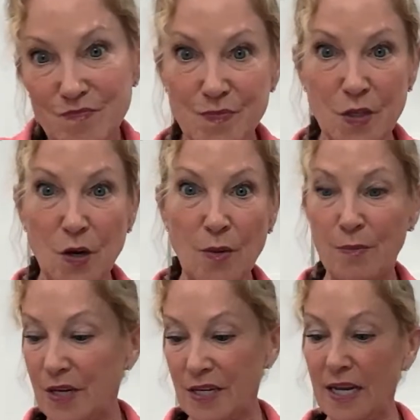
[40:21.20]
I
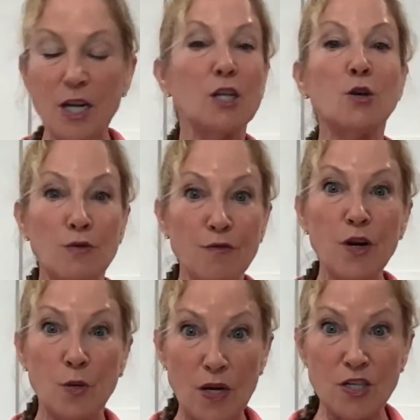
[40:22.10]
wouldn't get any gluten-free
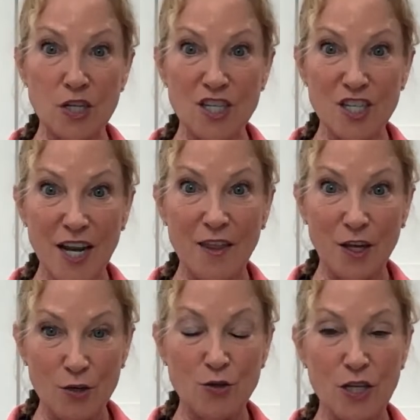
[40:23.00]
questions today. They
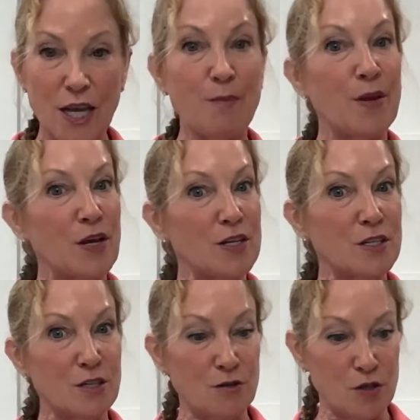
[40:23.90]
usually get because
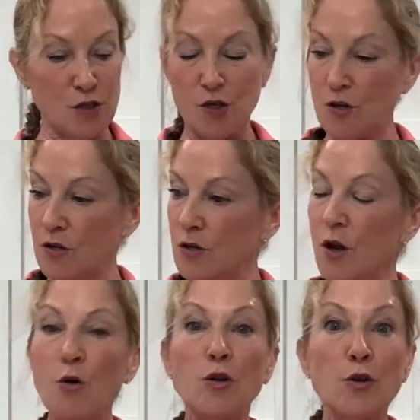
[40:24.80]
there's
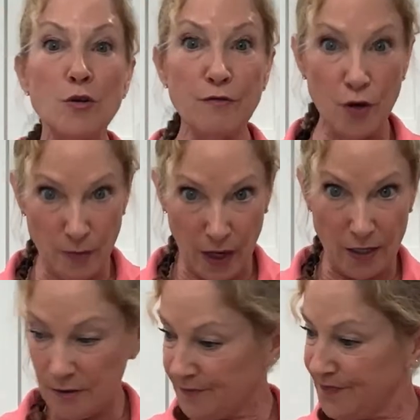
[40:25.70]
no gluten for a
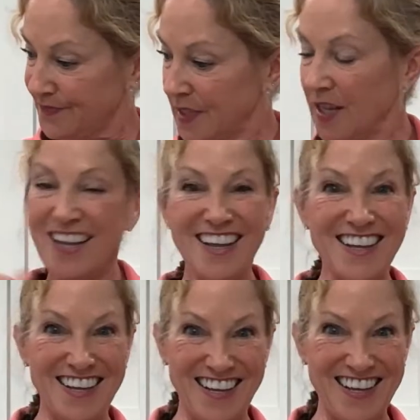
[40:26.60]
mile
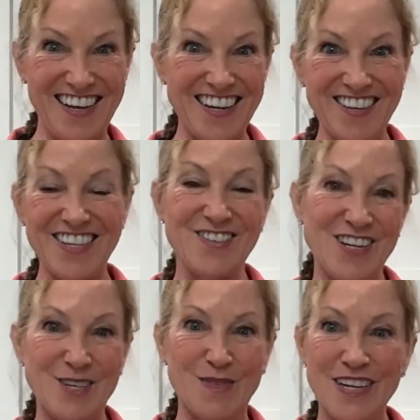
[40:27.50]
in any of these
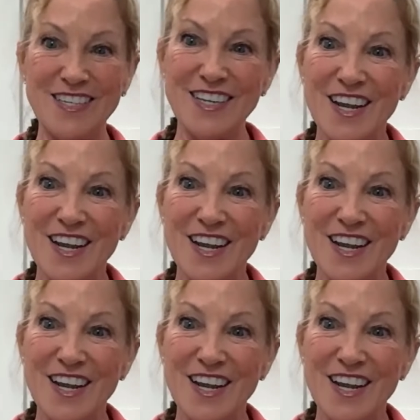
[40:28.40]
recipes.